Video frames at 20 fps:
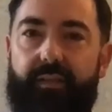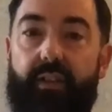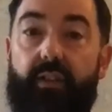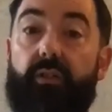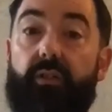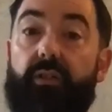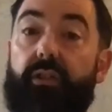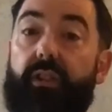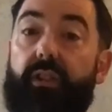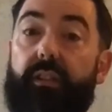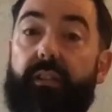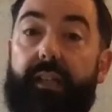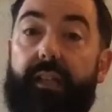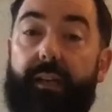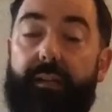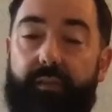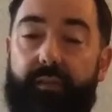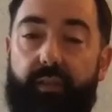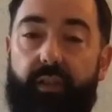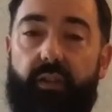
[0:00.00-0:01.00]
They're uncertain
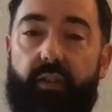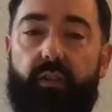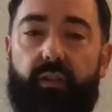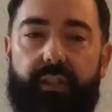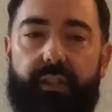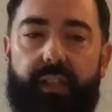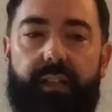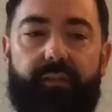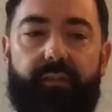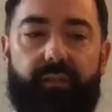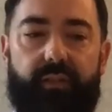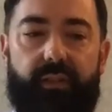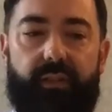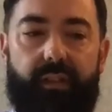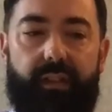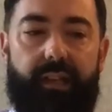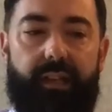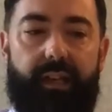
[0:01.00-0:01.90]
times for yourselves.